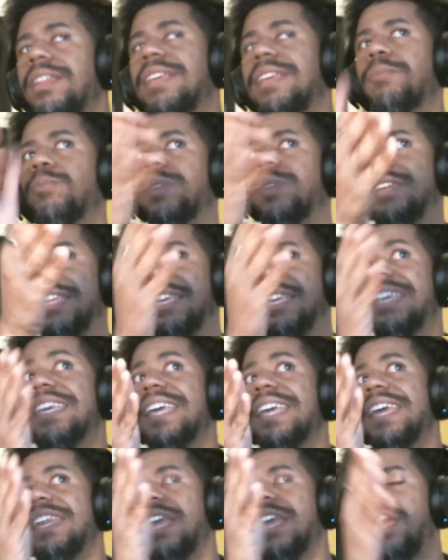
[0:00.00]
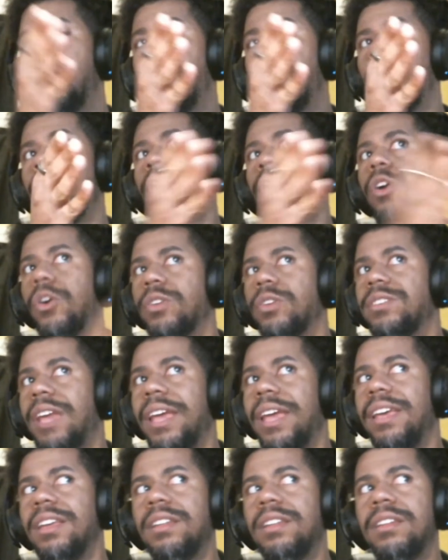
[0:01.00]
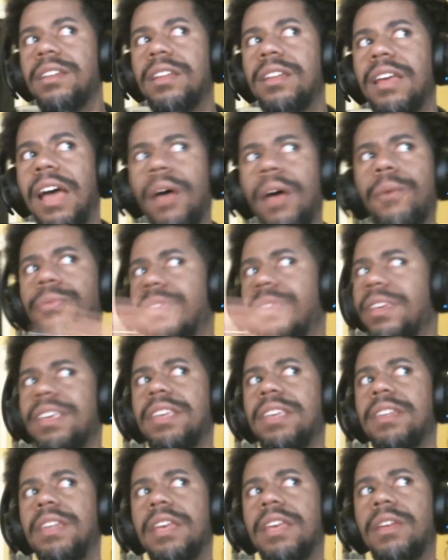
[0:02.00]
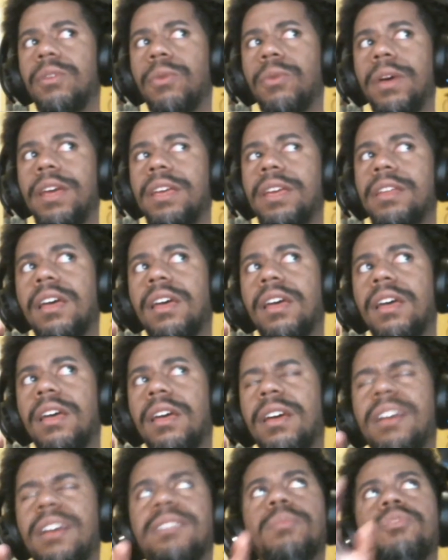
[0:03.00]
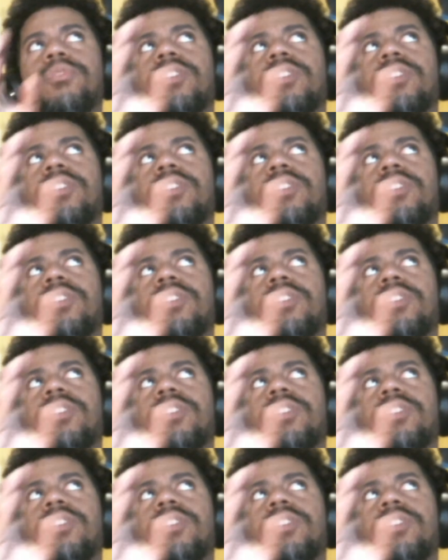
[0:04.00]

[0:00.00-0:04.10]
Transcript: Did he inherit her Titan? I don't think he did, right? Because I'm